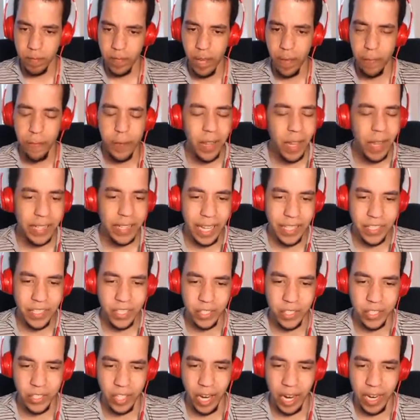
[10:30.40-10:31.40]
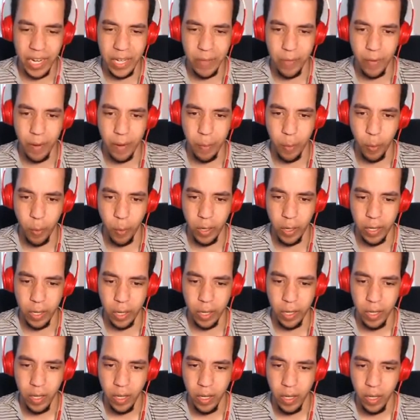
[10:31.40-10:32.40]
I feel like that's a shiny
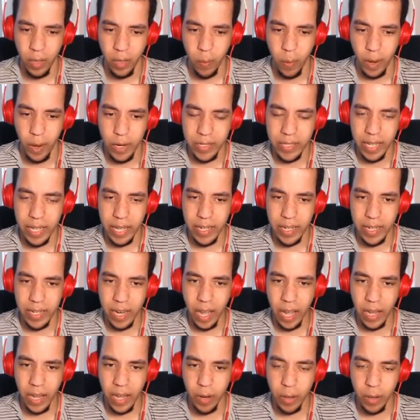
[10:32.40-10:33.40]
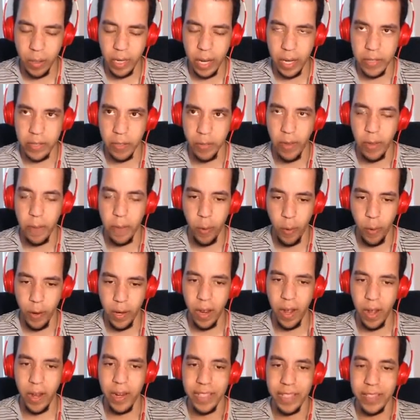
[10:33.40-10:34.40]
Vaporeon. Why does that not... Okay, so
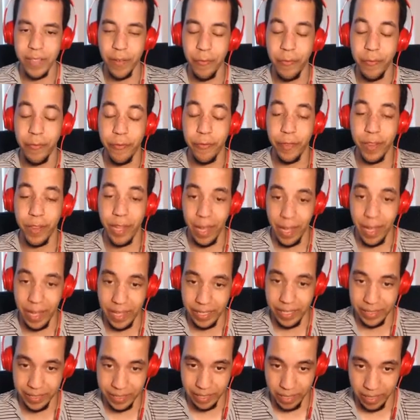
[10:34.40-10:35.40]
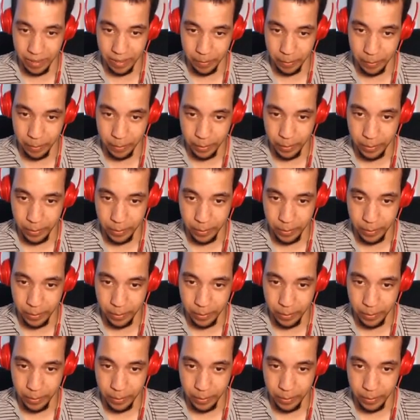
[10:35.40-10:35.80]
Vaporeon is a flying type.